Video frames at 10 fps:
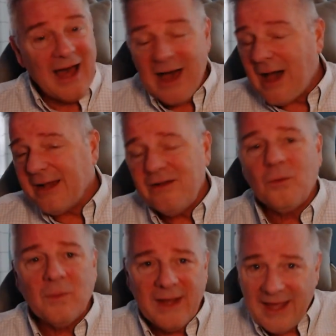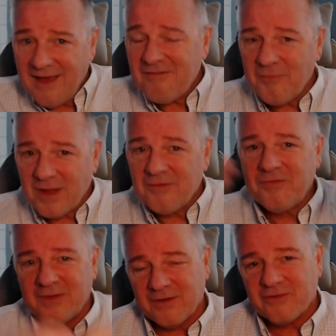I don't have my
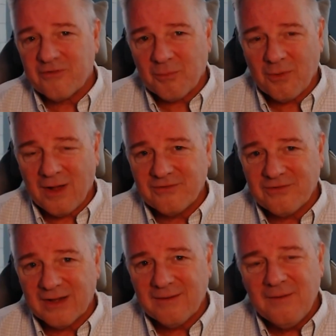finished project.